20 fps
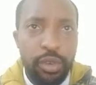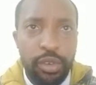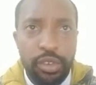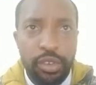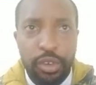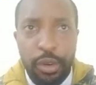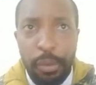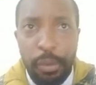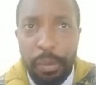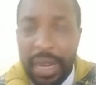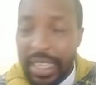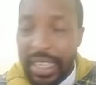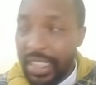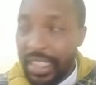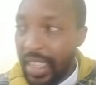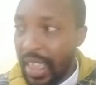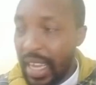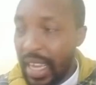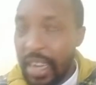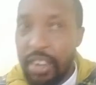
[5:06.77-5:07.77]
was on March
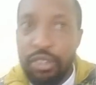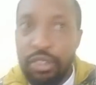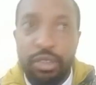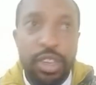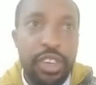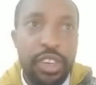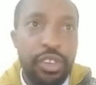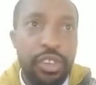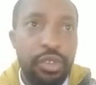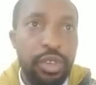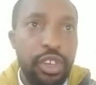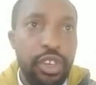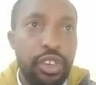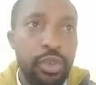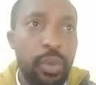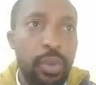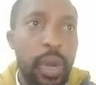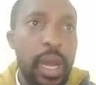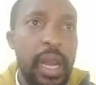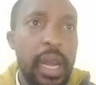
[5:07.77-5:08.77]
3rd,
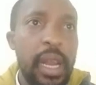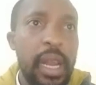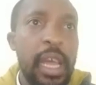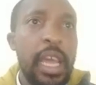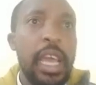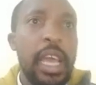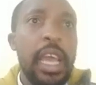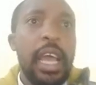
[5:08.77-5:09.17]
2021,